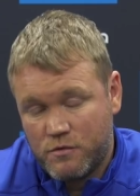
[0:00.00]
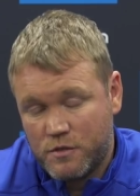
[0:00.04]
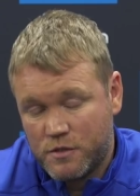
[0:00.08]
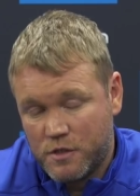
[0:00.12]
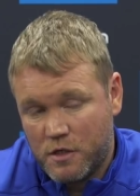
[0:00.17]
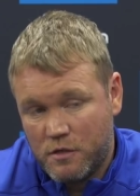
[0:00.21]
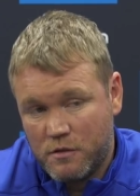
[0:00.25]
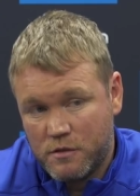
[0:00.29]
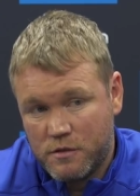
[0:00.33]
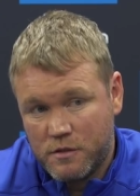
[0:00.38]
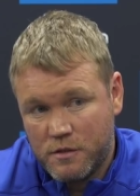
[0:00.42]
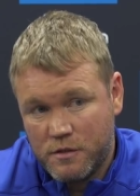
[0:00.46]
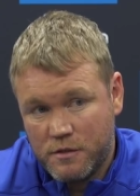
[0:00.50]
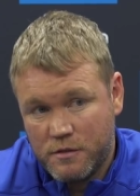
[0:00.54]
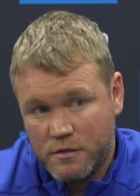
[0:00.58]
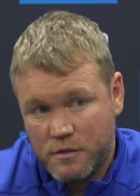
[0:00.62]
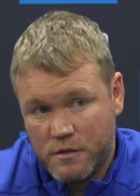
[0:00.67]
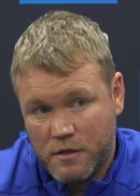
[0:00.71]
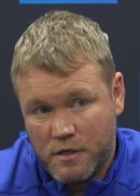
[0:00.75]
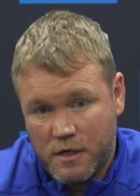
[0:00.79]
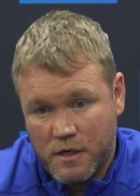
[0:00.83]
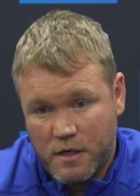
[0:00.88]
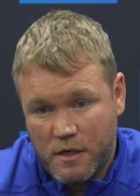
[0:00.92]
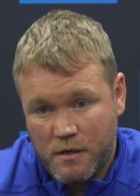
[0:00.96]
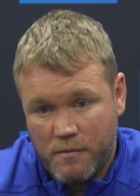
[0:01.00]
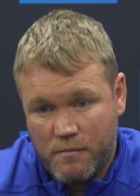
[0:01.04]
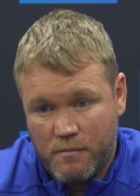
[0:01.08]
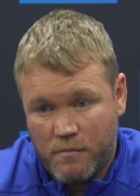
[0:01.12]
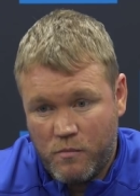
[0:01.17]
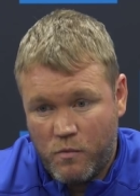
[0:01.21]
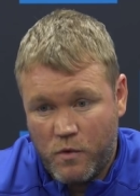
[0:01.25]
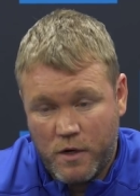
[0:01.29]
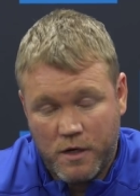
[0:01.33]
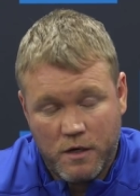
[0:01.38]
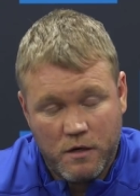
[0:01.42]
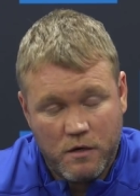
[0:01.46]
result,
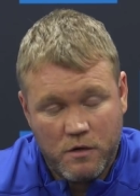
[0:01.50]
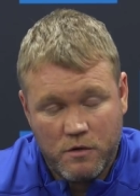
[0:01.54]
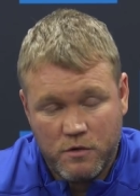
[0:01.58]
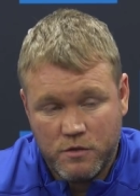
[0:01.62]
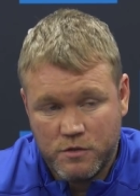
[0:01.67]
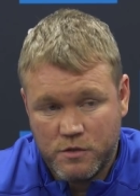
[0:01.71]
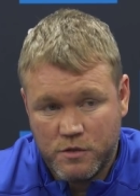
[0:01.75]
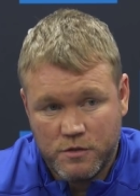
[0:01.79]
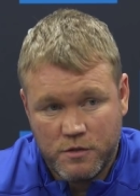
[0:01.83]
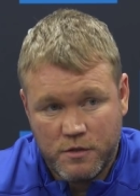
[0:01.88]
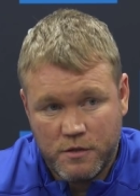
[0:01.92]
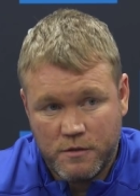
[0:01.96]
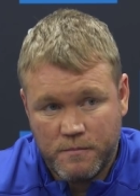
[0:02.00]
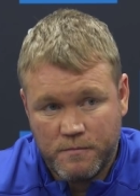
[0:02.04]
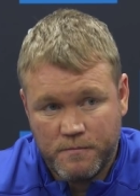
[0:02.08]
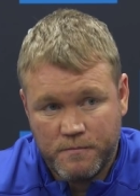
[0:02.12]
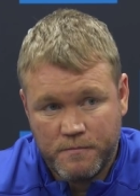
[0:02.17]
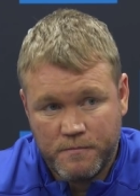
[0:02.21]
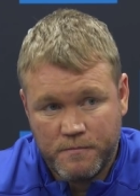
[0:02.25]
win, lose or draw.